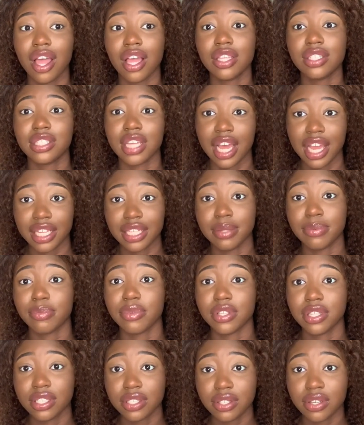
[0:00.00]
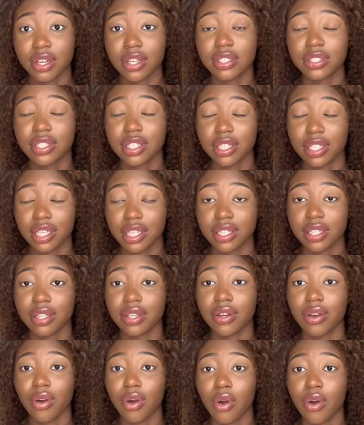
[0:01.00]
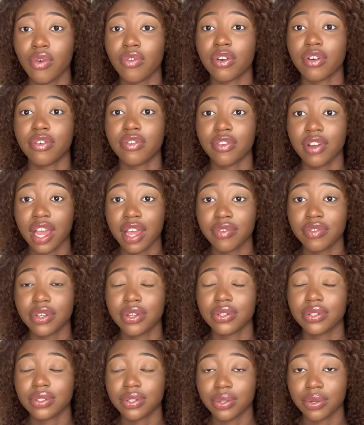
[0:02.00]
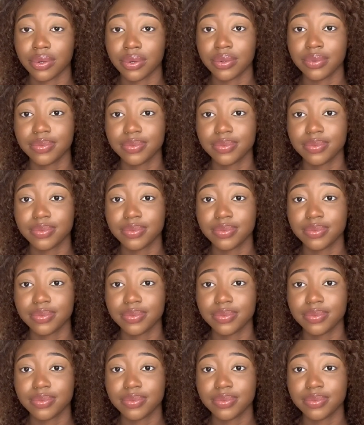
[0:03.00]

died in police custody over 5 years ago.